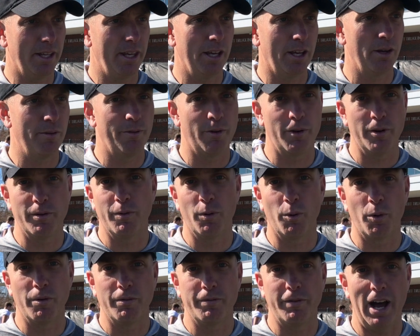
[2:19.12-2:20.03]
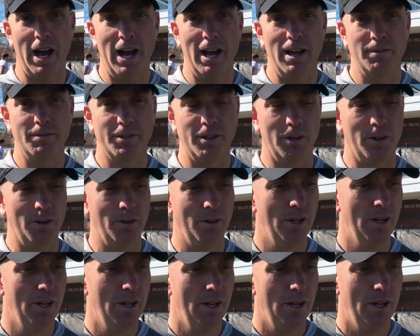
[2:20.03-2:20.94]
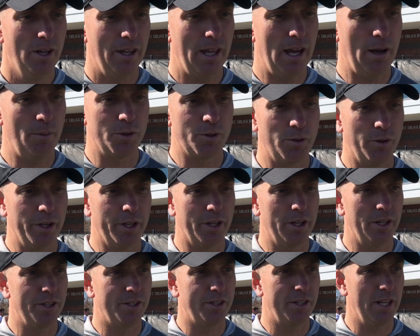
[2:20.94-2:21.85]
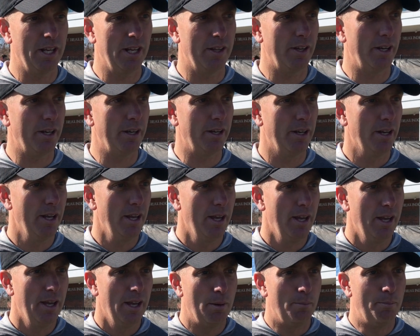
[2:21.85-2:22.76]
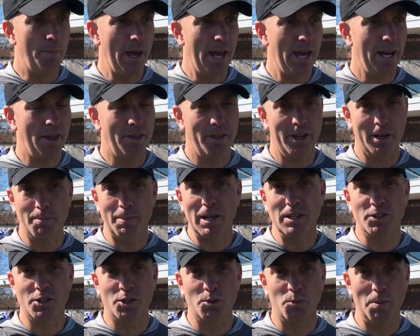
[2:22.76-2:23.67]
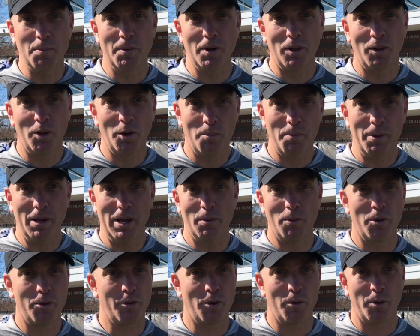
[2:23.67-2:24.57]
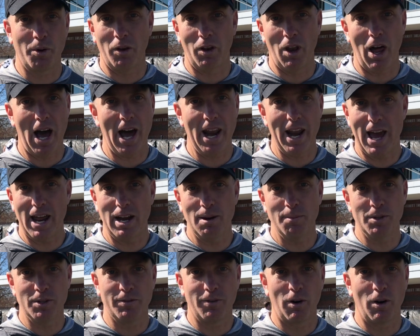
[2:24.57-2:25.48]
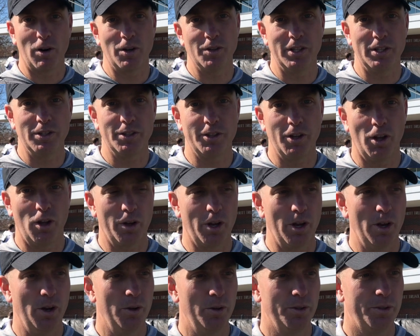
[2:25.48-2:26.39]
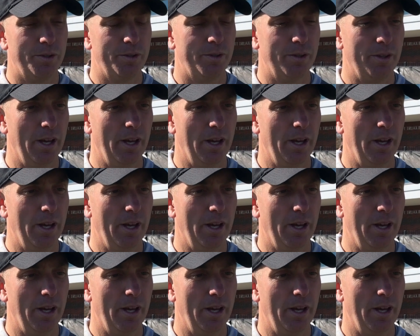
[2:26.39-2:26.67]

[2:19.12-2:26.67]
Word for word: he converted four or five. So that was really good to see. And then Ben. I think Ben's swimming a little bit. We're throwing a lot at him as far as install goes,